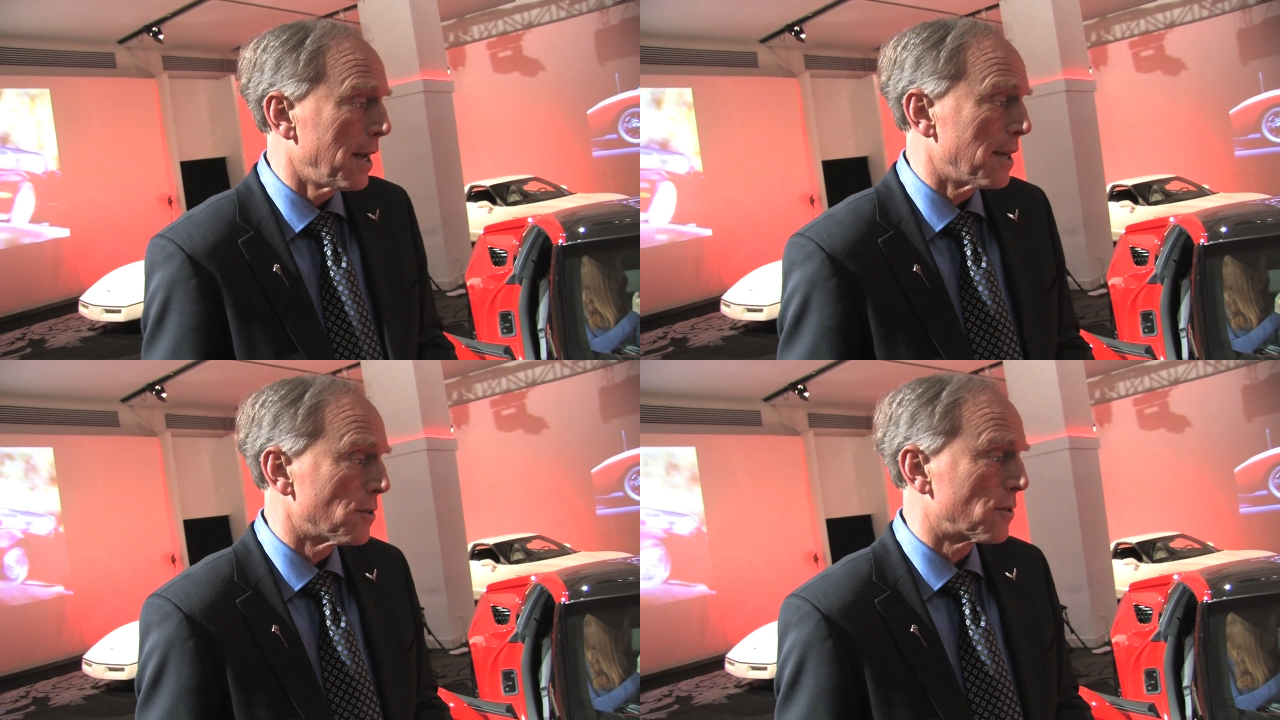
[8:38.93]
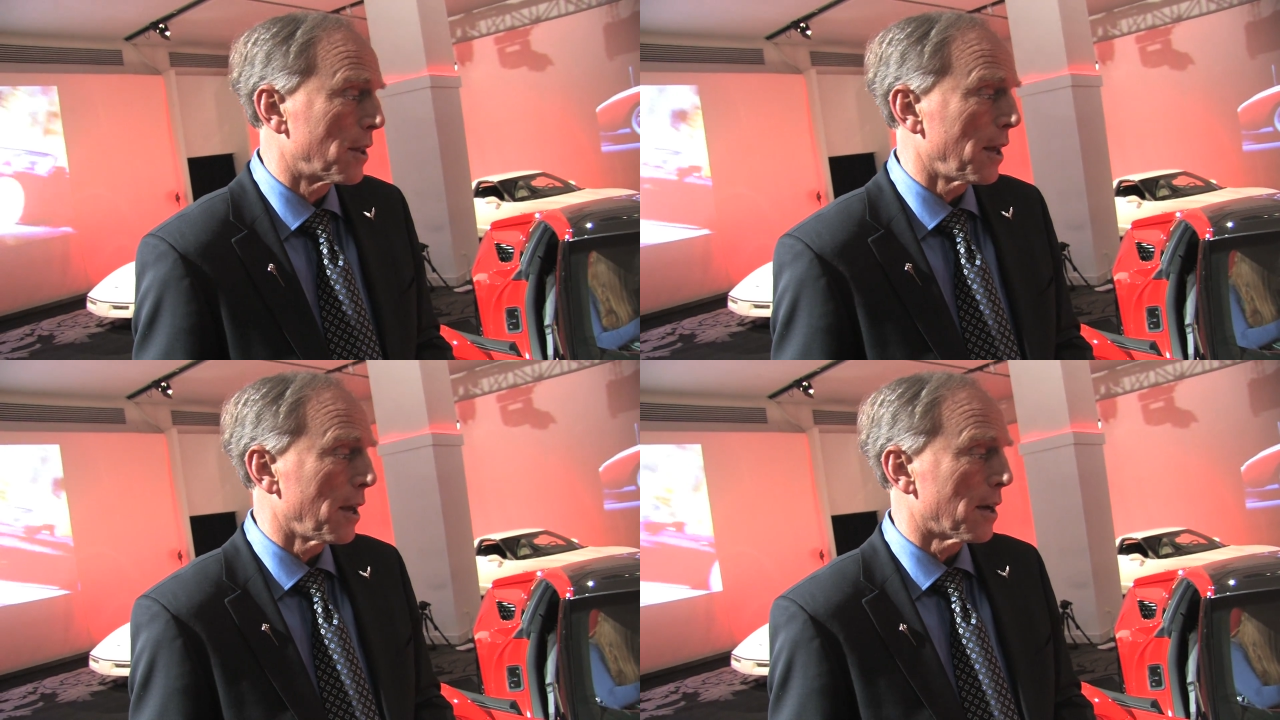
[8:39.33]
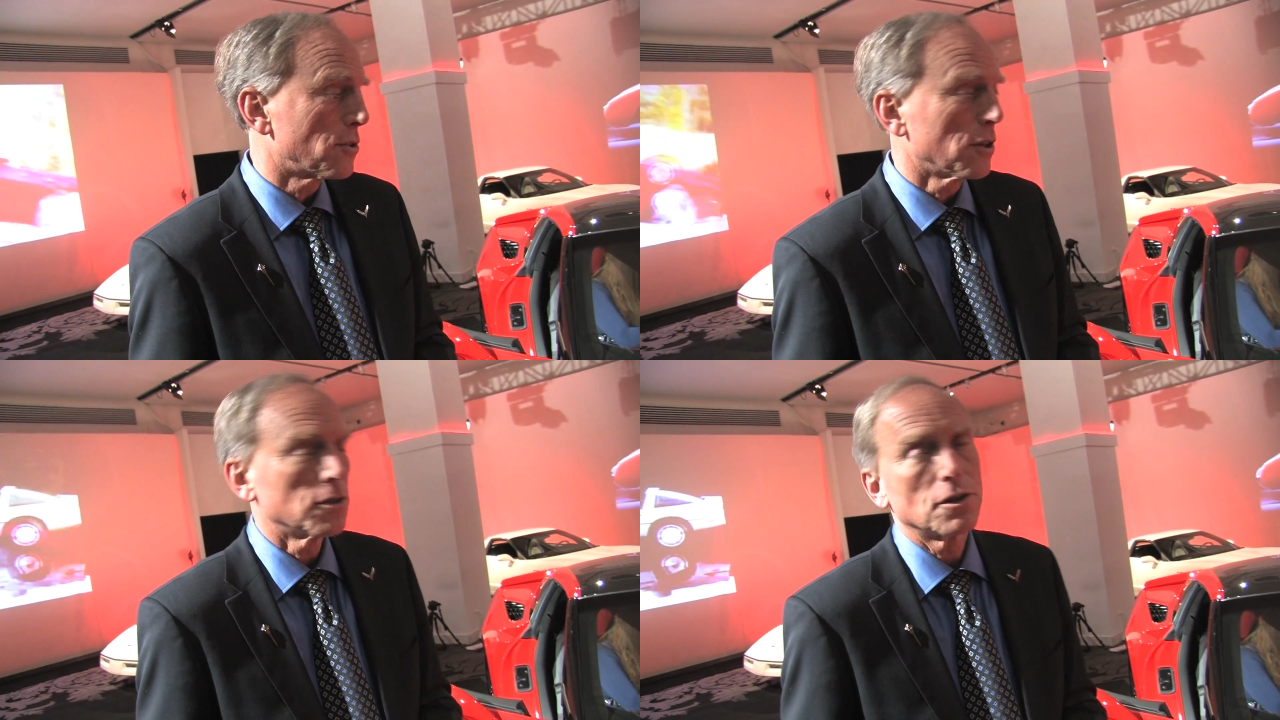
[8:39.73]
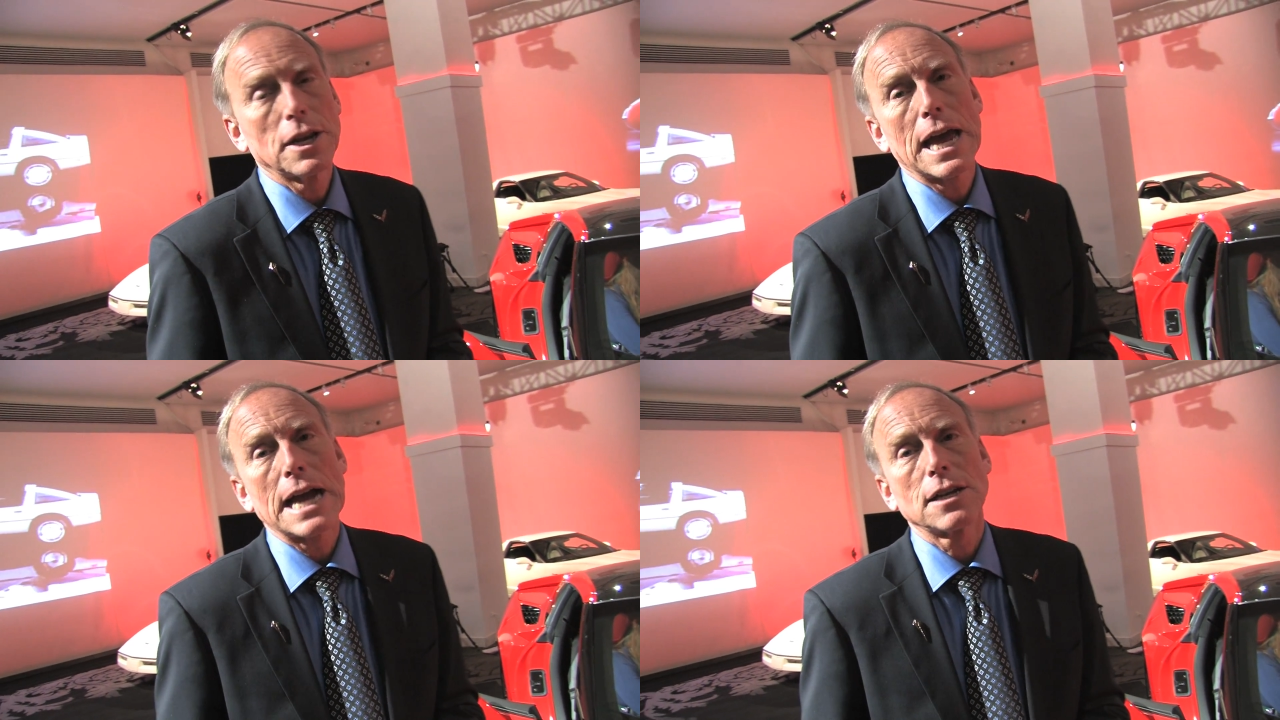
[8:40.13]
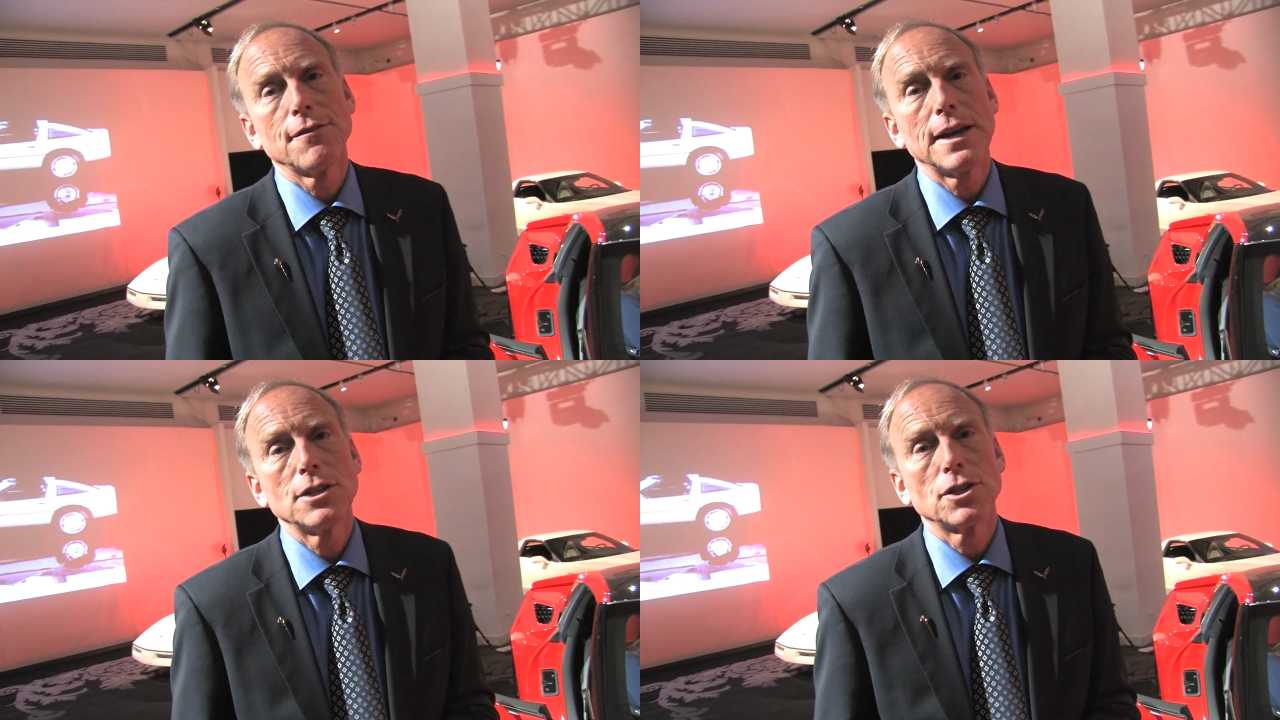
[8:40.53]
is the cylinder
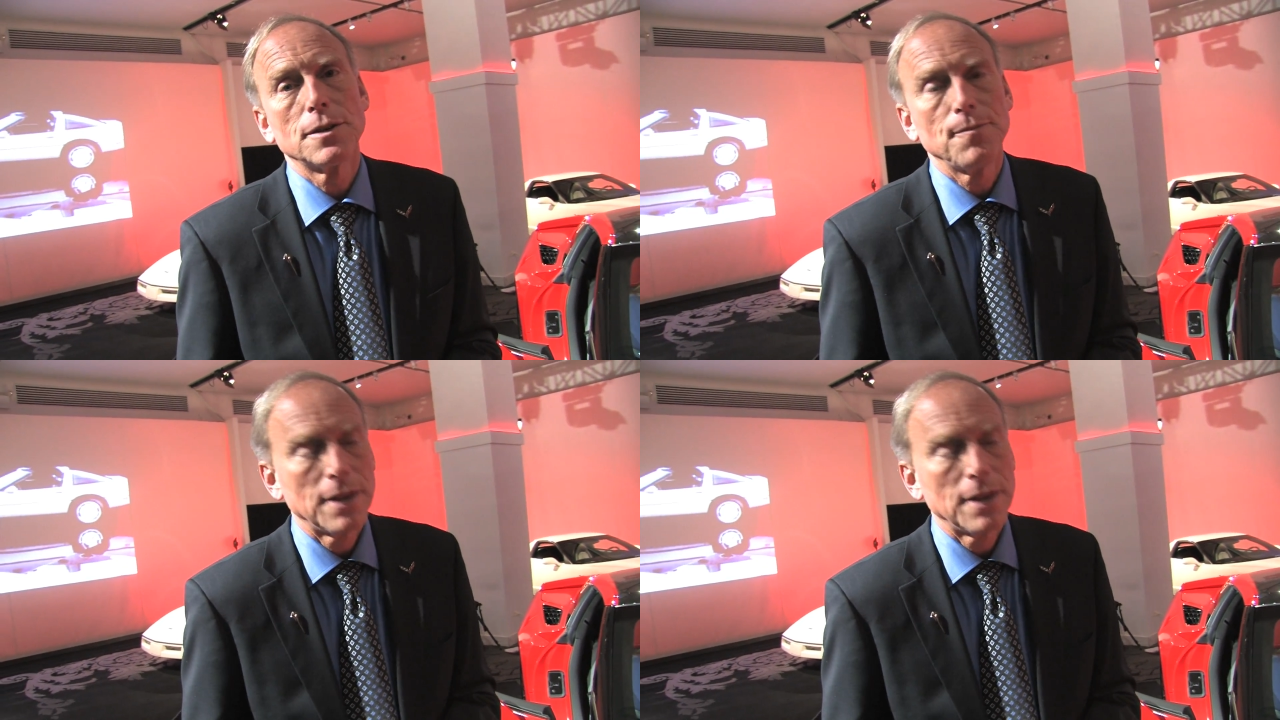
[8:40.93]
deactivation.